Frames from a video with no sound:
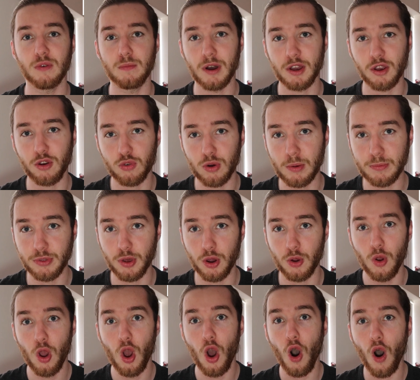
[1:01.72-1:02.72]
of my
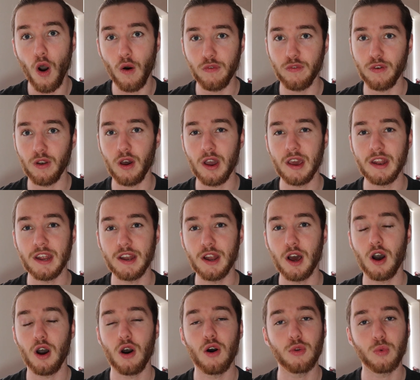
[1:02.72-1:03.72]
crypto offline in a
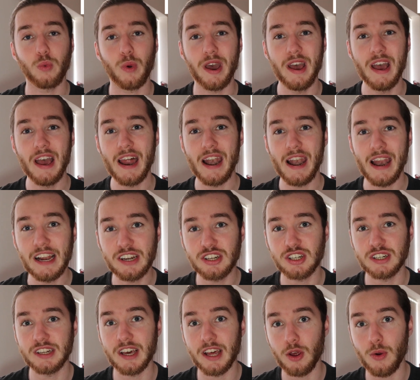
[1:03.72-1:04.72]
hardware
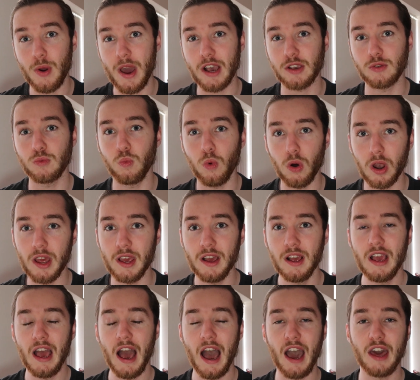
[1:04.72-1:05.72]
Ledger Nano X wallet,
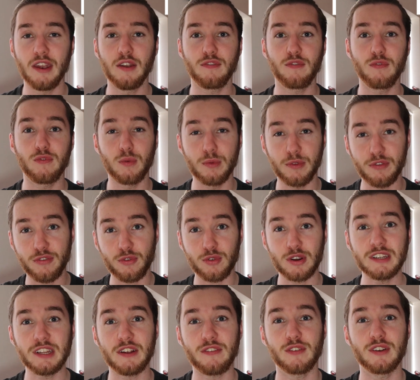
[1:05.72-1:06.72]
and from the
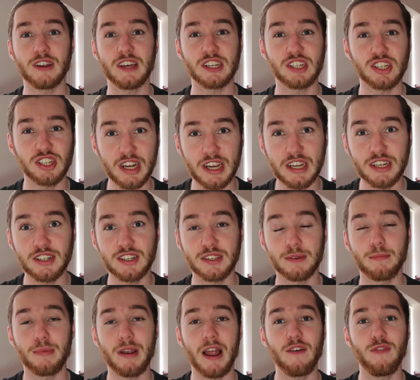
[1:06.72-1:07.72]
3 different exchanges
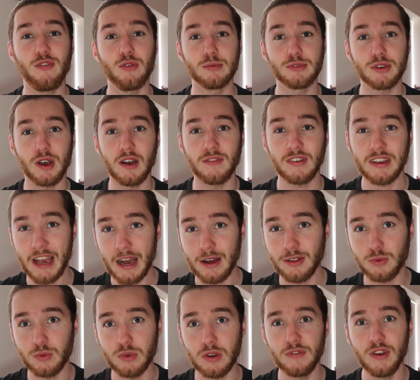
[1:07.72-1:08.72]
and platforms I have
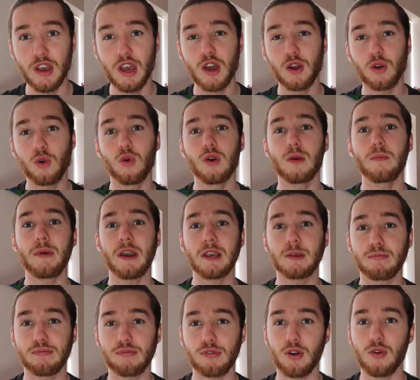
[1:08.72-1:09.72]
accounts with,
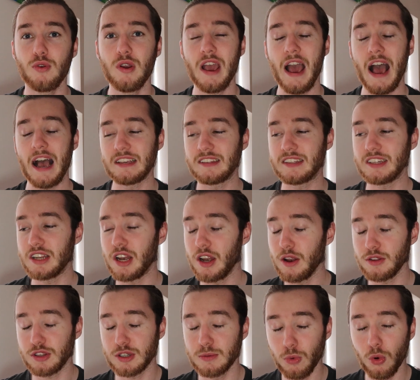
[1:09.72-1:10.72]
Coinbase Pro has
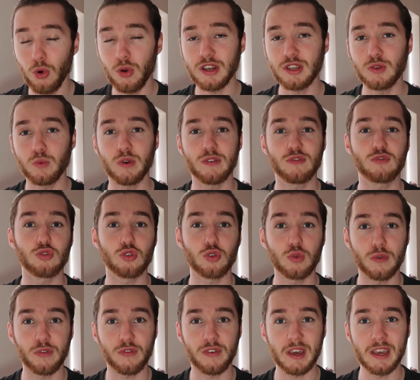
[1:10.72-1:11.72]
the smallest
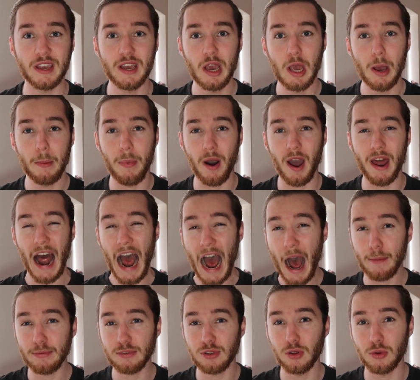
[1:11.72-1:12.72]
withdrawal fee by an
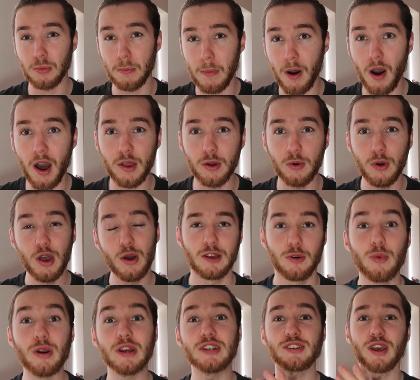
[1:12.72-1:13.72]
absolute mile,
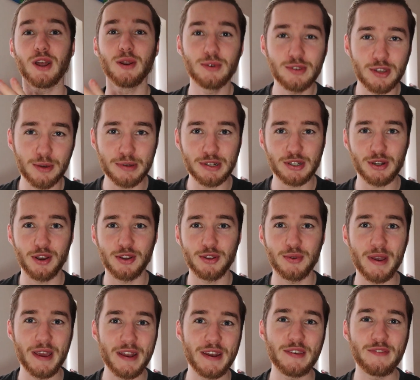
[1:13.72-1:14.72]
which I'll also be showing you
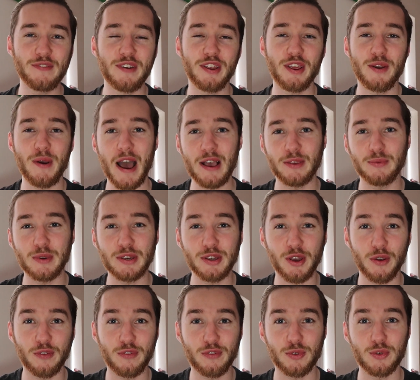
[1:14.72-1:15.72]
in this video as we
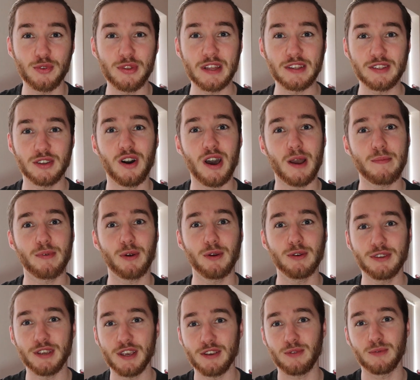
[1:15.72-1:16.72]
go through the entire
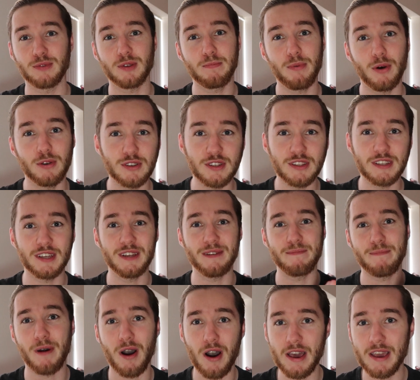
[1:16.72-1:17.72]
process from depositing,
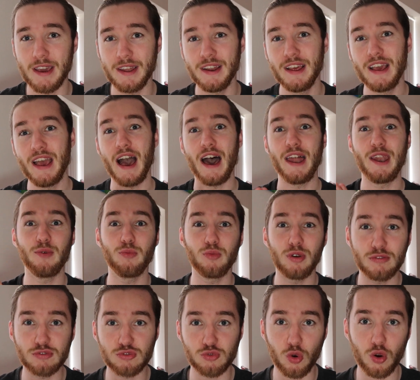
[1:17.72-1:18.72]
buying, and then
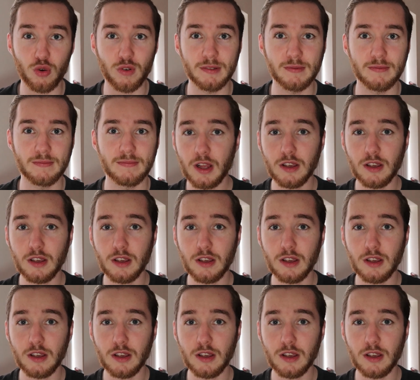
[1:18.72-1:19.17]
withdrawing.